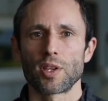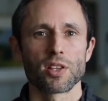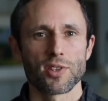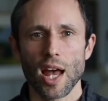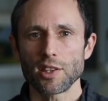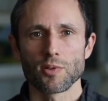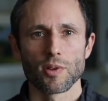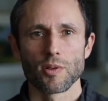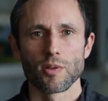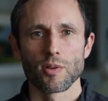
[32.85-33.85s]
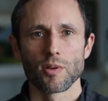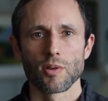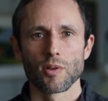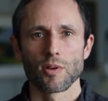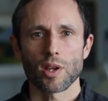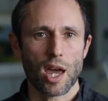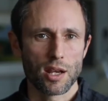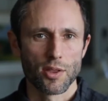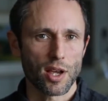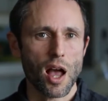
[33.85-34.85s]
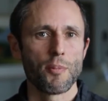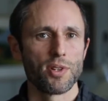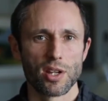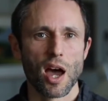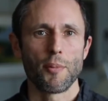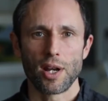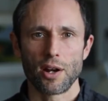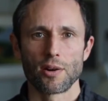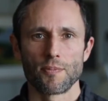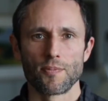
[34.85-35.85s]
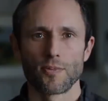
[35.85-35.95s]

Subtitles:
Because that's kind of the common denominator.